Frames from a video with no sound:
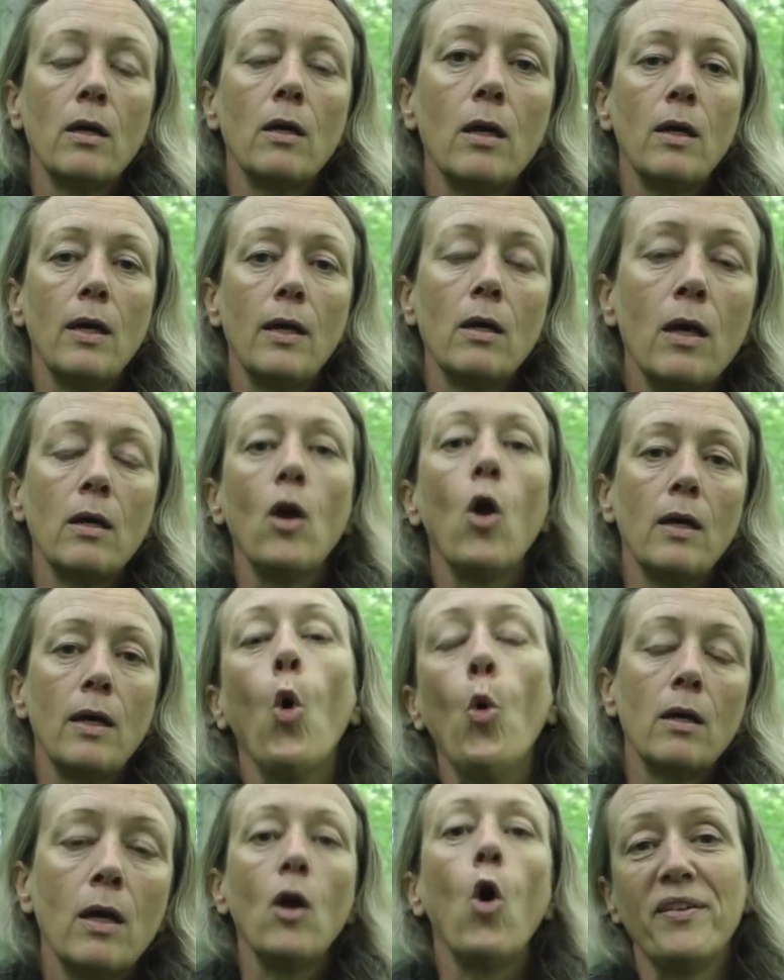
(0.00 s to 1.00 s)
And I
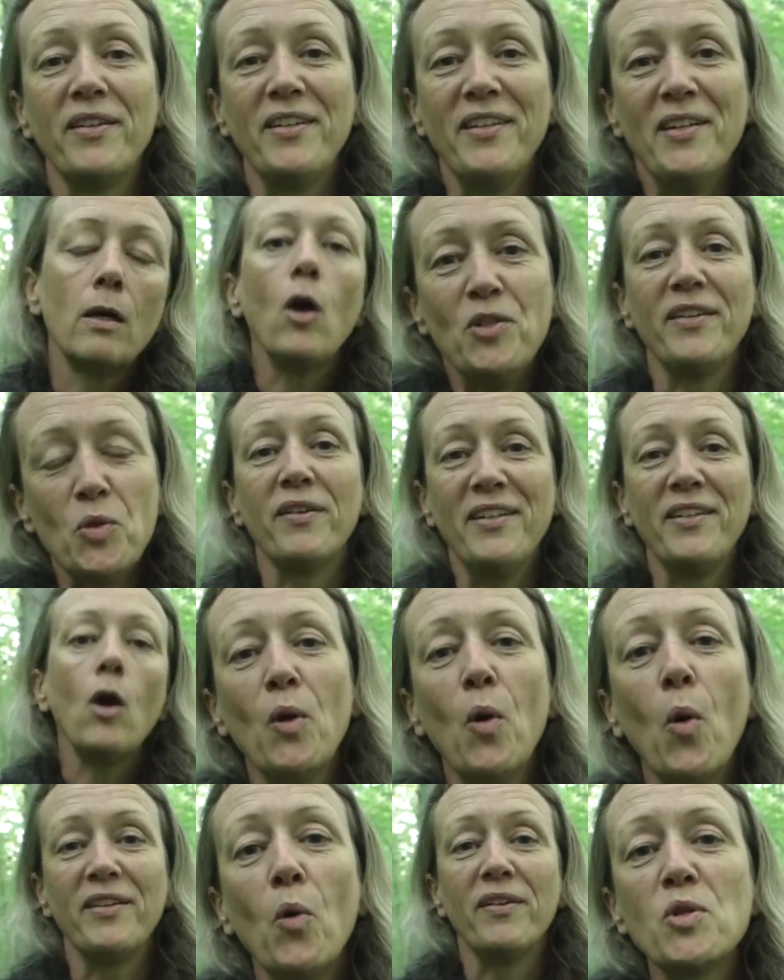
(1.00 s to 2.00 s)
hope that you will
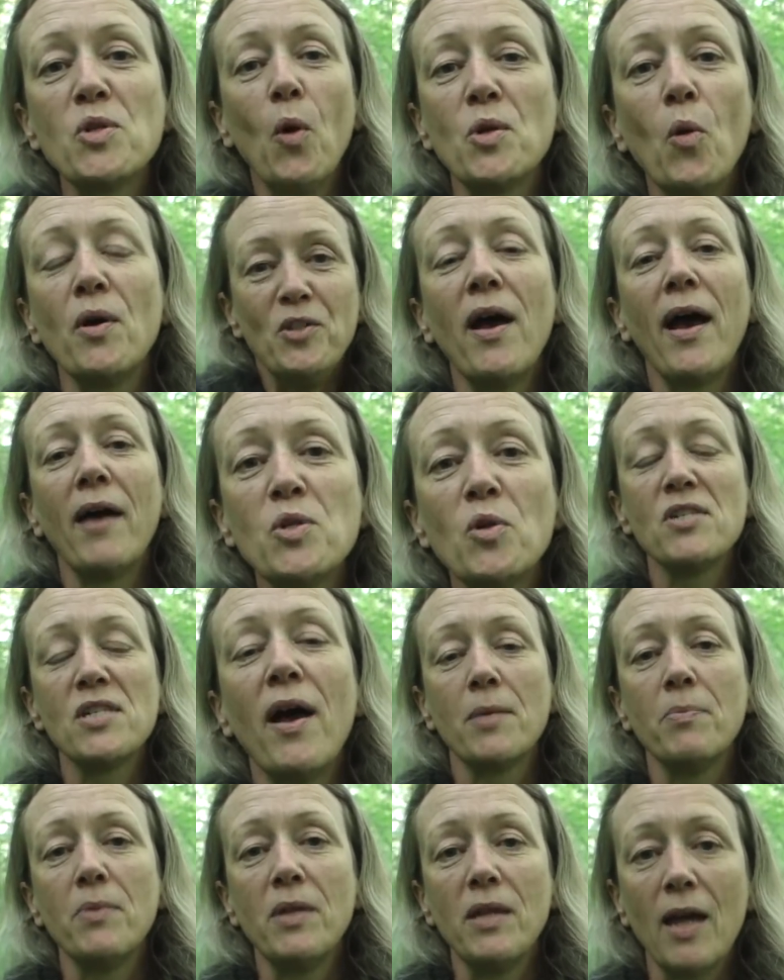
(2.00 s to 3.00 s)
also have
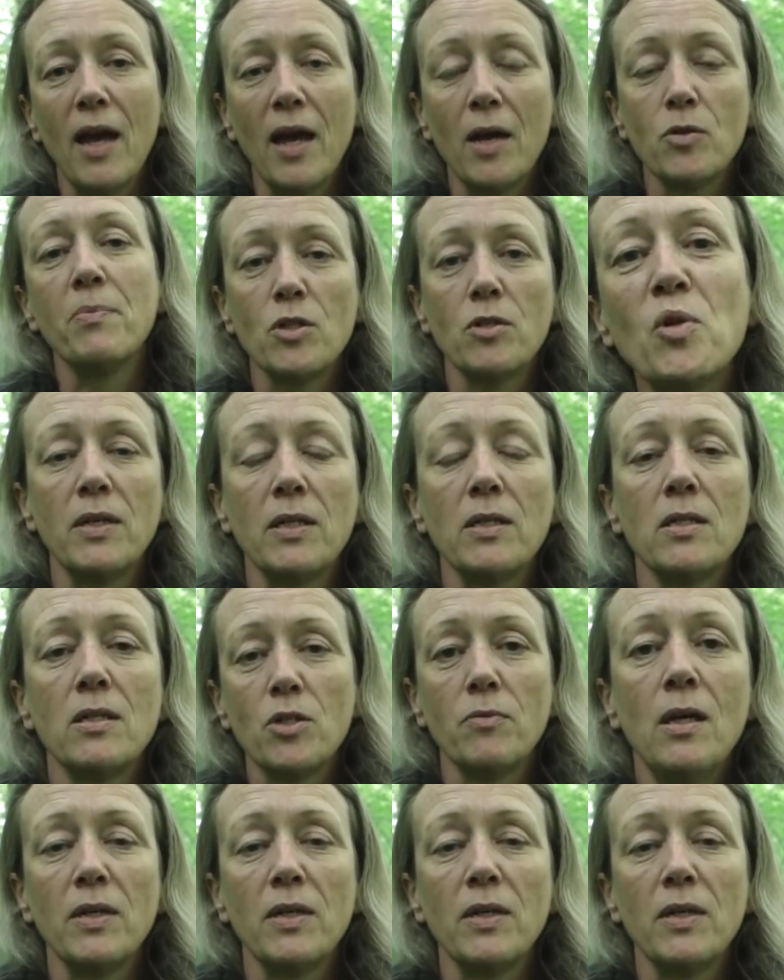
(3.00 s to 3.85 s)
something out of it.